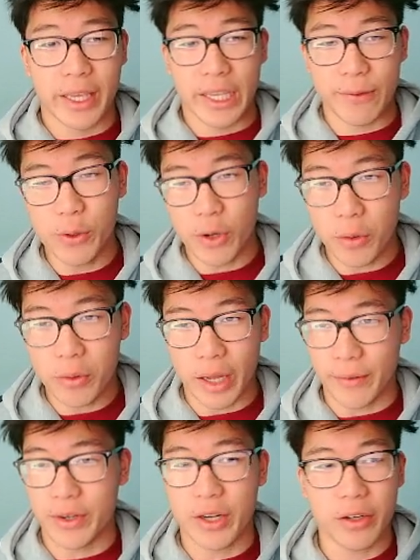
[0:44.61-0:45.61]
If you don't,
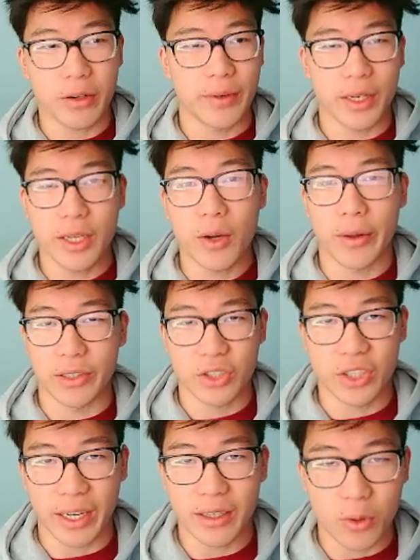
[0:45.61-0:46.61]
I have another video on this
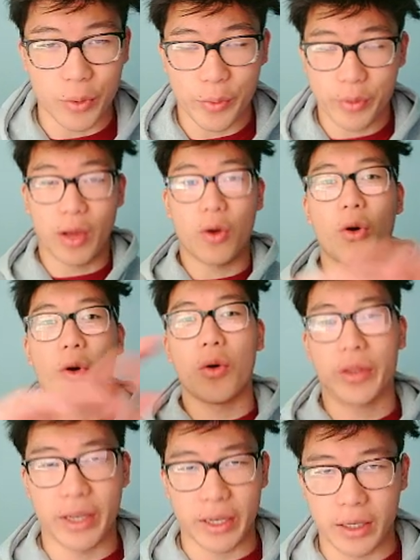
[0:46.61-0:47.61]
channel going through that
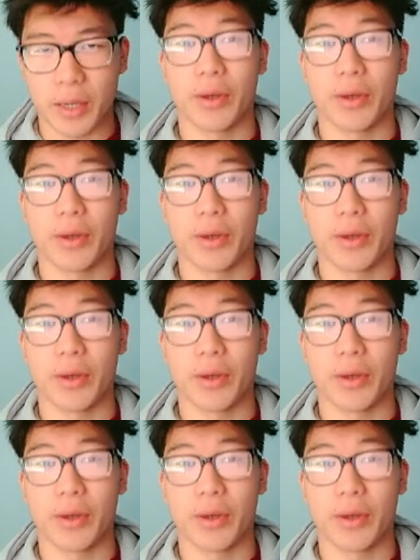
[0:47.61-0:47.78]
whole thing.